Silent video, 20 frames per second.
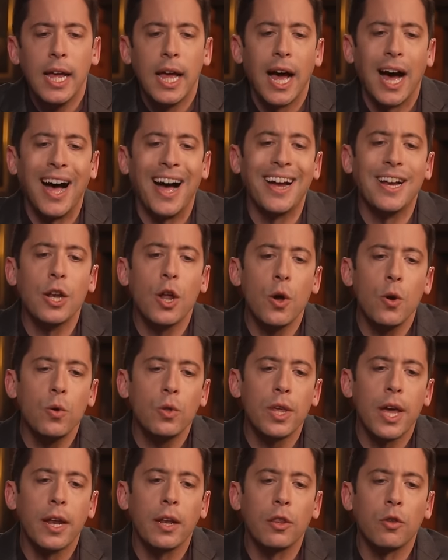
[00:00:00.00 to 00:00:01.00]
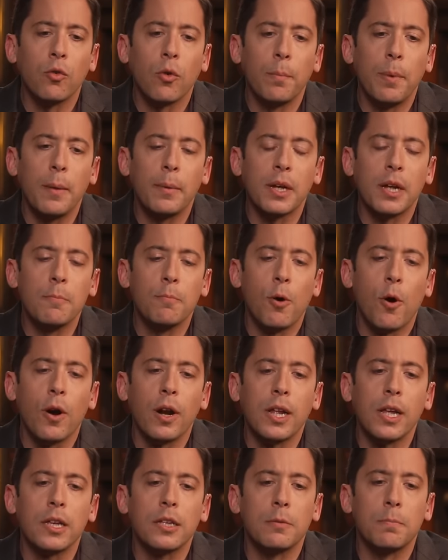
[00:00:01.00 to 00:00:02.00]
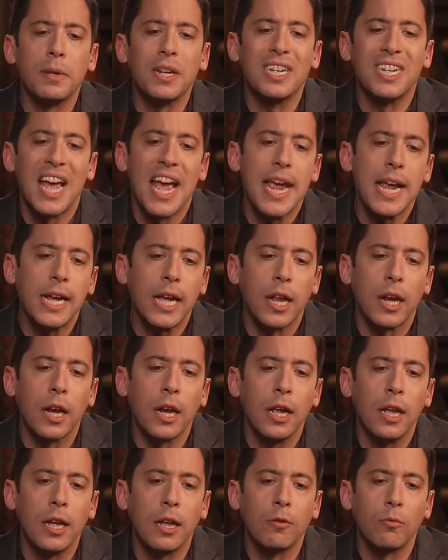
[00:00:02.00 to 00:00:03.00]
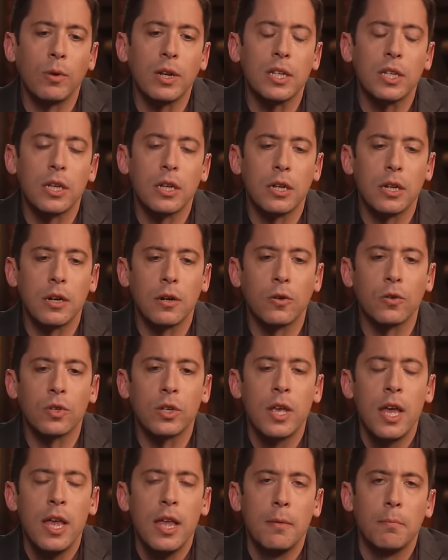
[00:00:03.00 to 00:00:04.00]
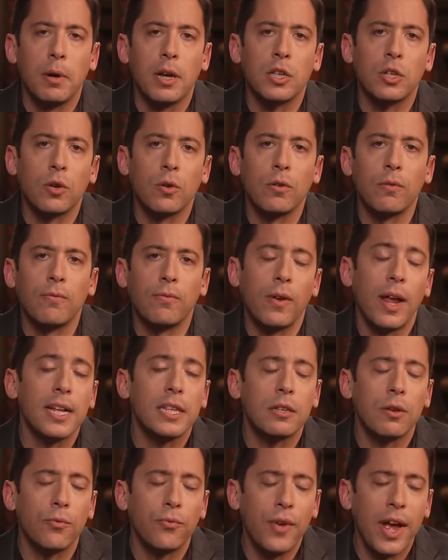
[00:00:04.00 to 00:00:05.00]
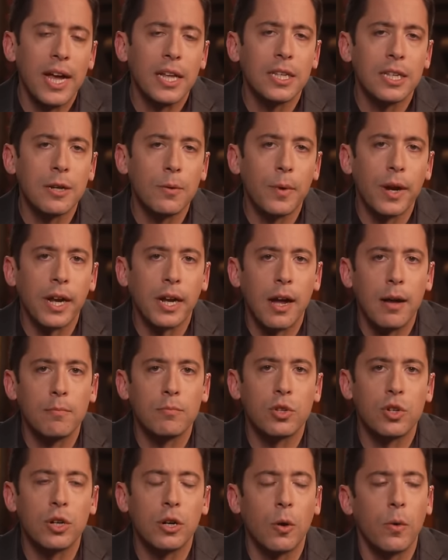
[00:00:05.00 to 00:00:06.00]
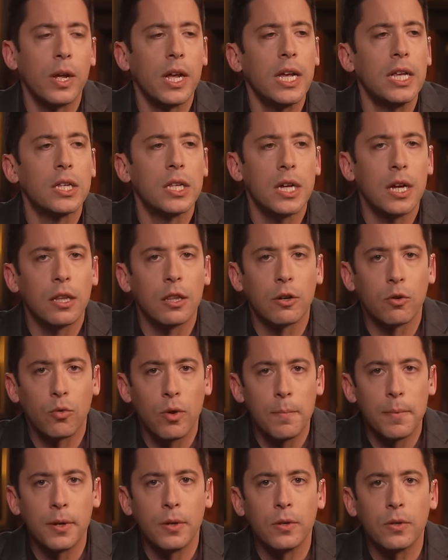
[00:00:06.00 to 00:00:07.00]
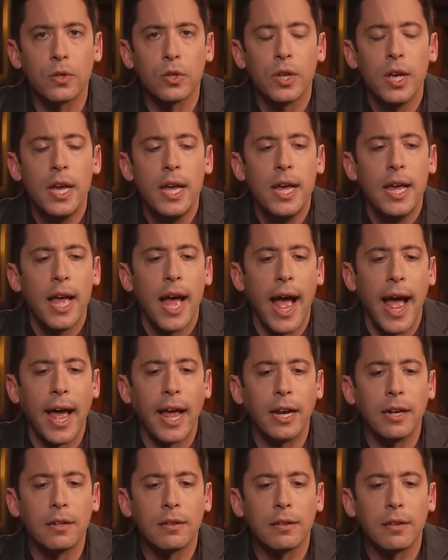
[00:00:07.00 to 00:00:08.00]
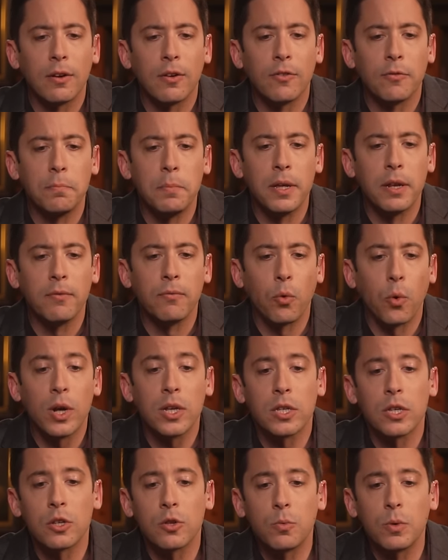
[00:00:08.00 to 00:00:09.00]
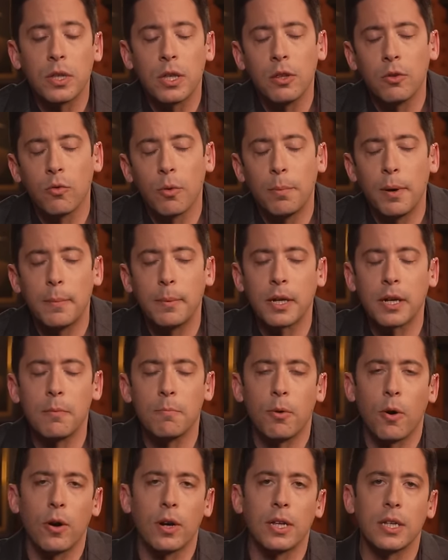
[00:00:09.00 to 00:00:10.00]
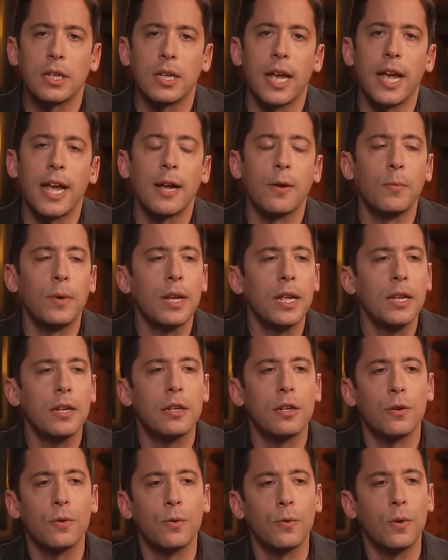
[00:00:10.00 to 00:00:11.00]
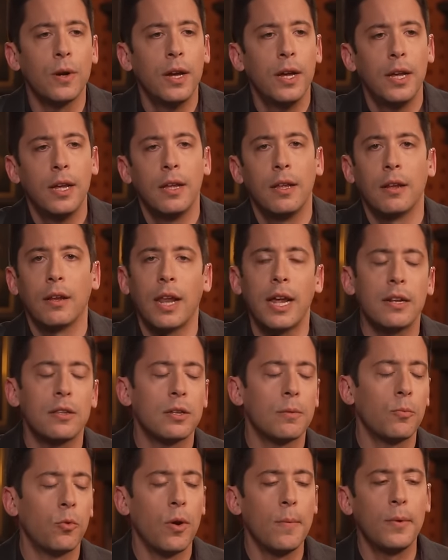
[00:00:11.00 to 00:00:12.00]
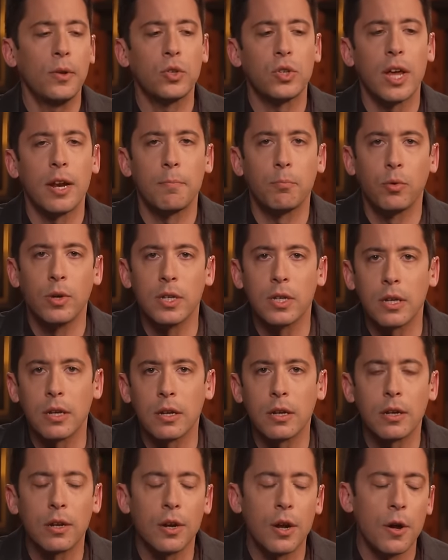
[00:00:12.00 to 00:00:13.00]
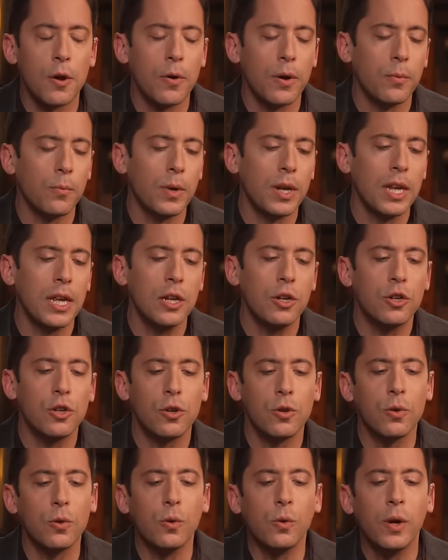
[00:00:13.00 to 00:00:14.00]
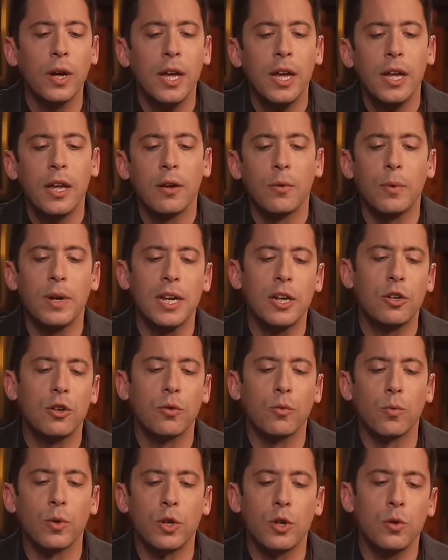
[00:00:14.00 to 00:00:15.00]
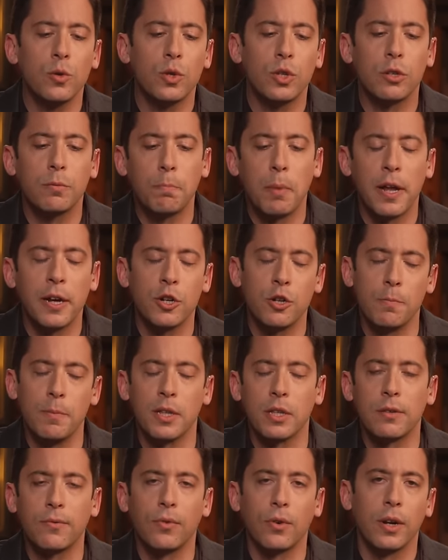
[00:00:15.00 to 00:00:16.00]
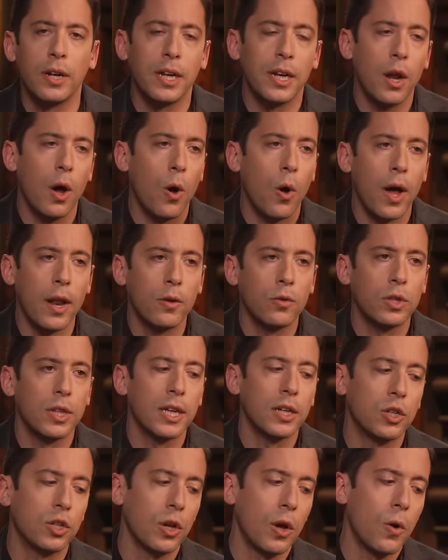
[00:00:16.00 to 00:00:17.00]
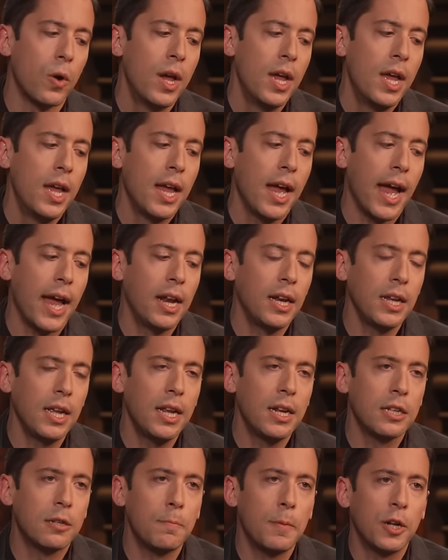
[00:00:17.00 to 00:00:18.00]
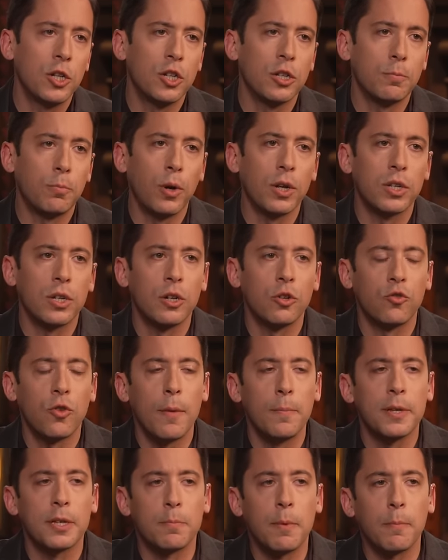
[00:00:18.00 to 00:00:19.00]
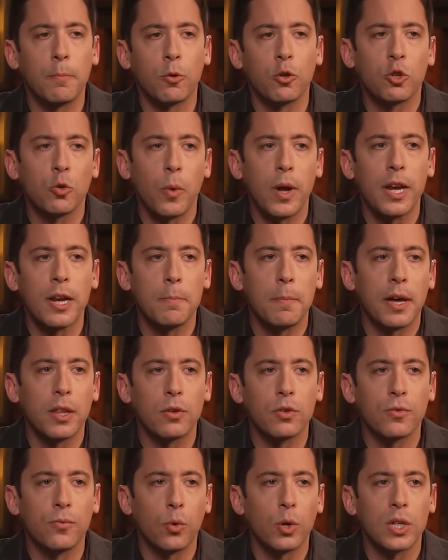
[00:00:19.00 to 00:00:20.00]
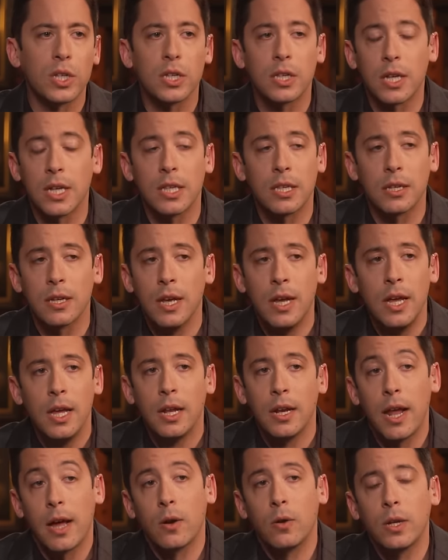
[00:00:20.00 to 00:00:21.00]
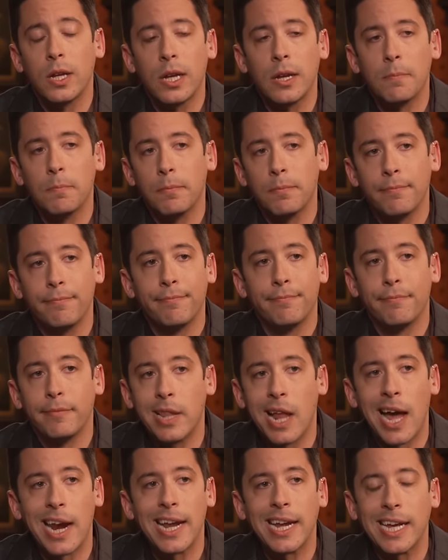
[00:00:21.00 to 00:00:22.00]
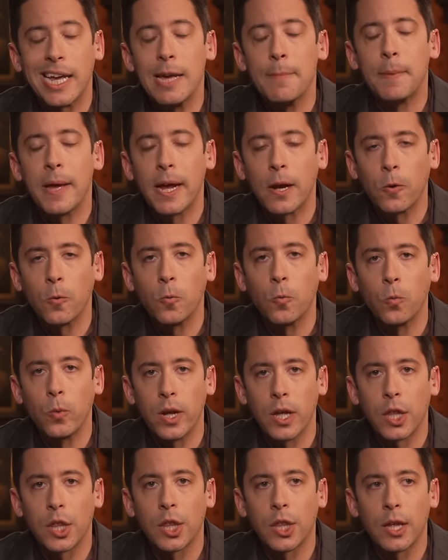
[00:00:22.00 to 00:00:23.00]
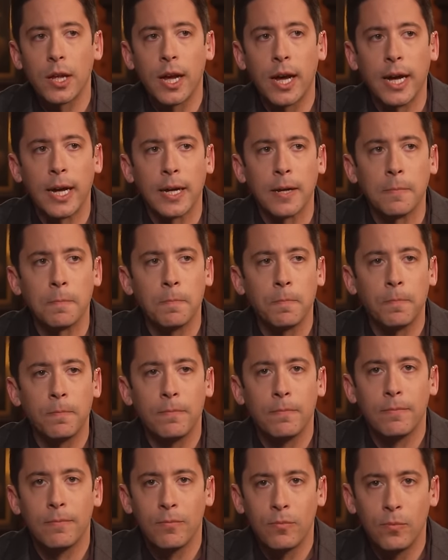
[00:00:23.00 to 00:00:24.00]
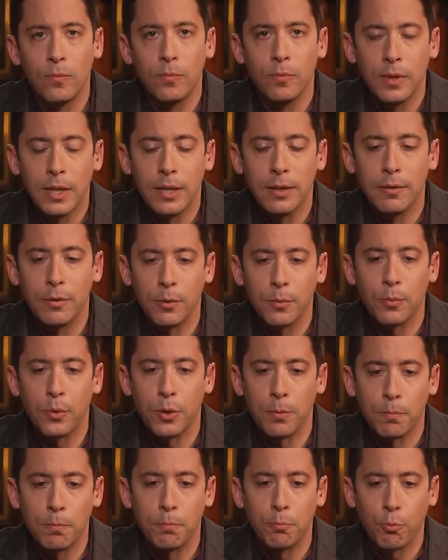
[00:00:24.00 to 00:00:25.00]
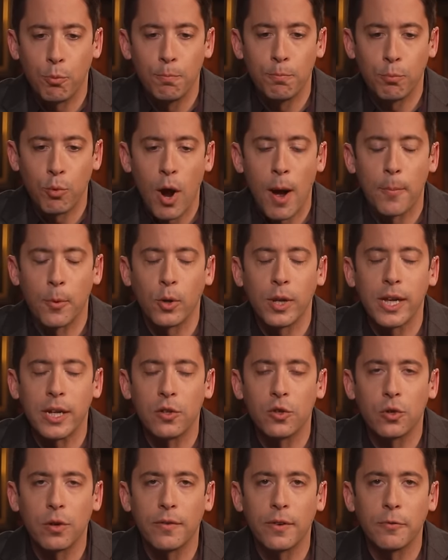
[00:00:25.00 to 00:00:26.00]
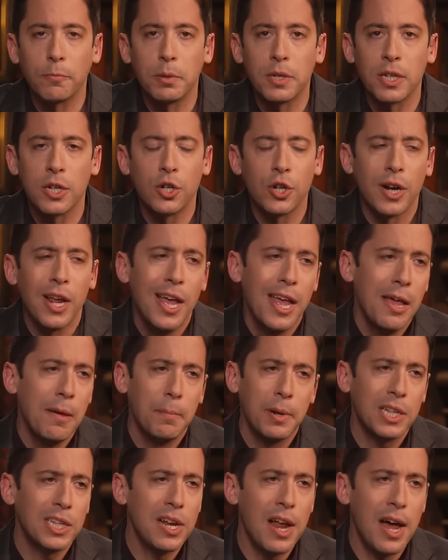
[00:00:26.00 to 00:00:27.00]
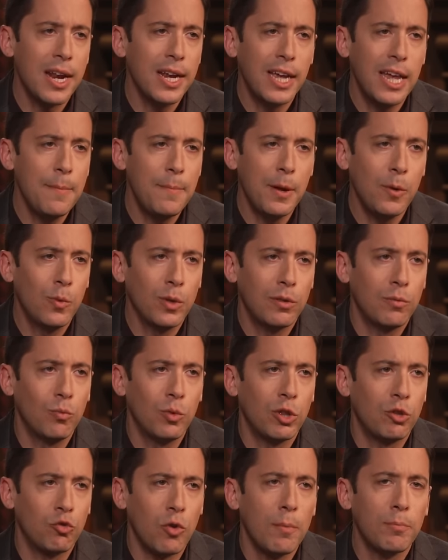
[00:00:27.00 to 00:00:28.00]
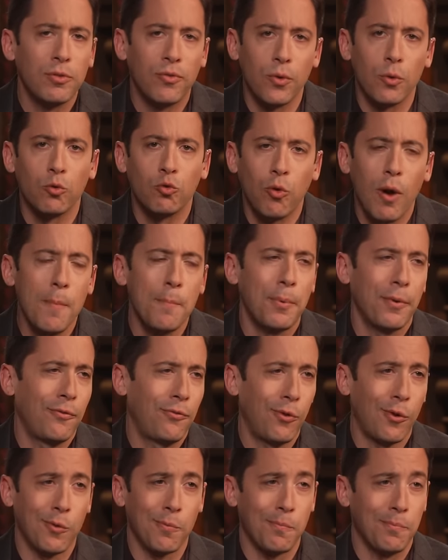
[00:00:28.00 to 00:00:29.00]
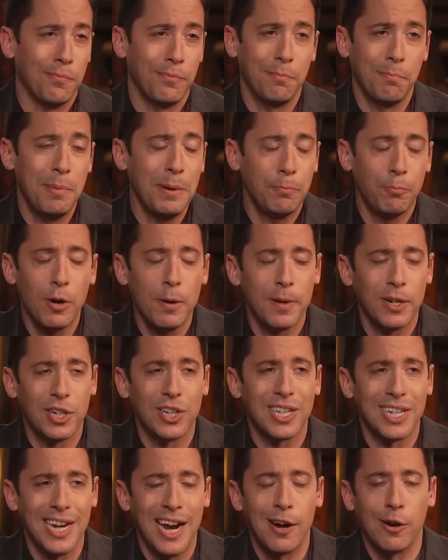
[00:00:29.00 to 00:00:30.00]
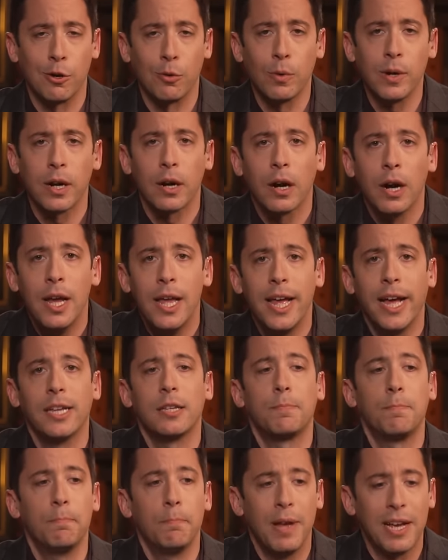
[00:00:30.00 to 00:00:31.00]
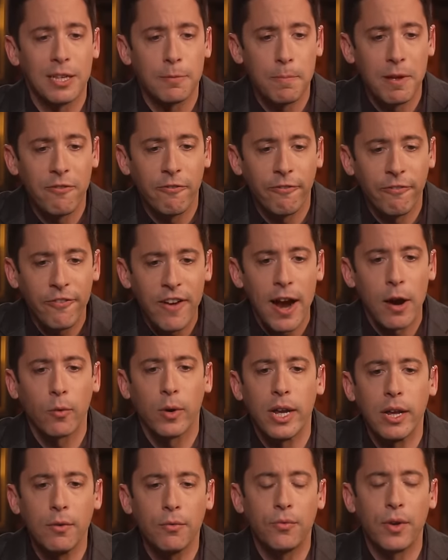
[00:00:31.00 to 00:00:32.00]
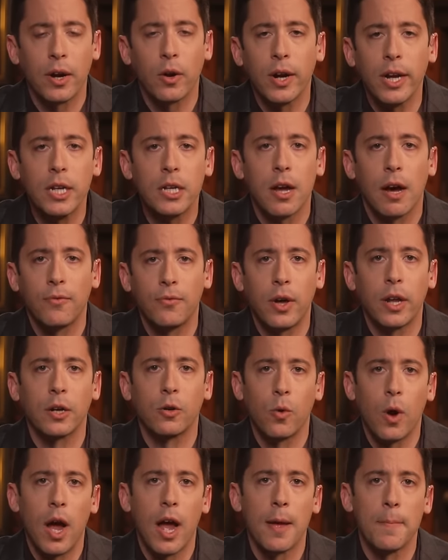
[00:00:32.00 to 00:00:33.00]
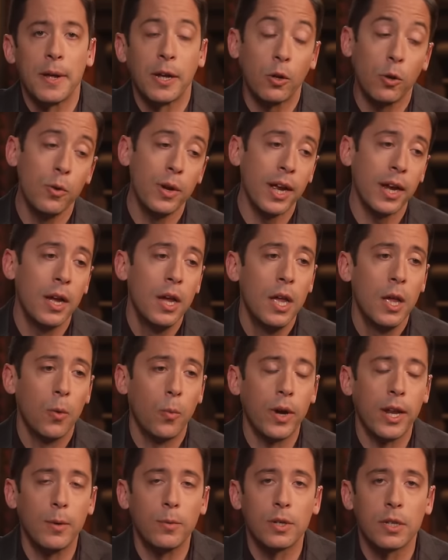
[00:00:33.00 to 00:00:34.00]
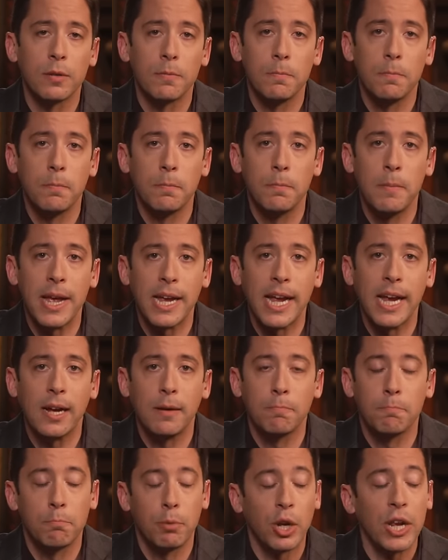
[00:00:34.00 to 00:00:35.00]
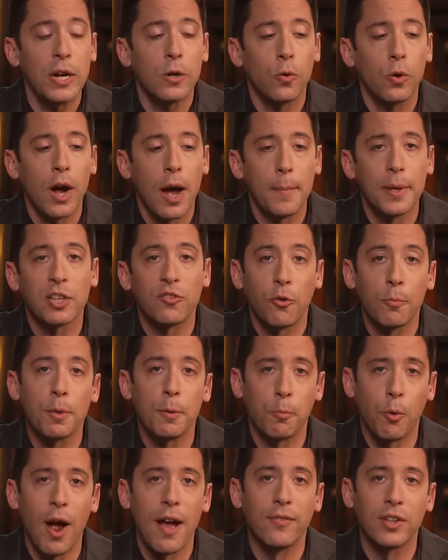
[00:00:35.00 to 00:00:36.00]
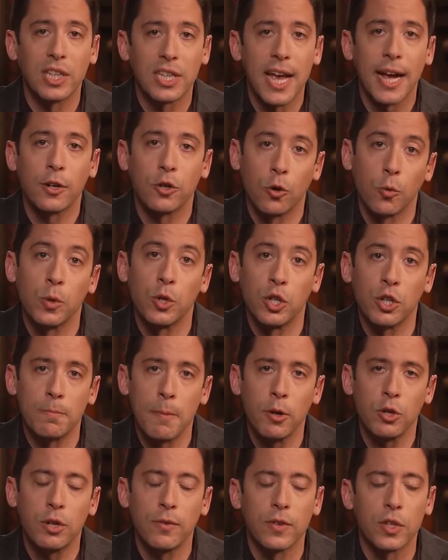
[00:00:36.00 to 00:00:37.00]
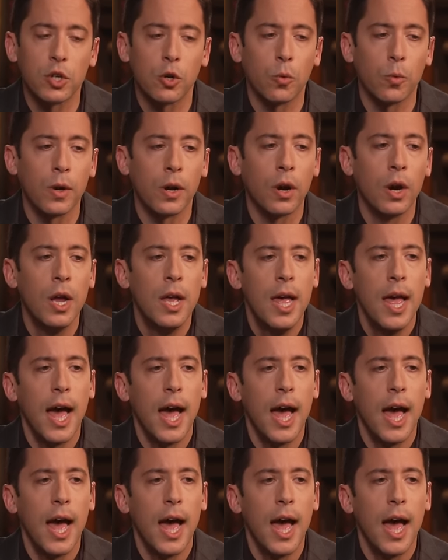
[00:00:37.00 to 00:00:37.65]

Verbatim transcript: Uh, I know that the Republican Party has been taken in recent years by certain flights of fancy when it comes to going easy on the criminals, and there have been voices within the Republican Party saying we need to let some criminals out of prison you know and we need to we need to reduce punishments for it. no i don't so and in as much as president trump has been persuaded by those voices it's not only not in keeping with uh, the, the properly conservative position but it's not in keeping with with trump's view trump for pretty much his entire career has has been very very tough on crime including when he was making political comments from the private sector, which is most of his career.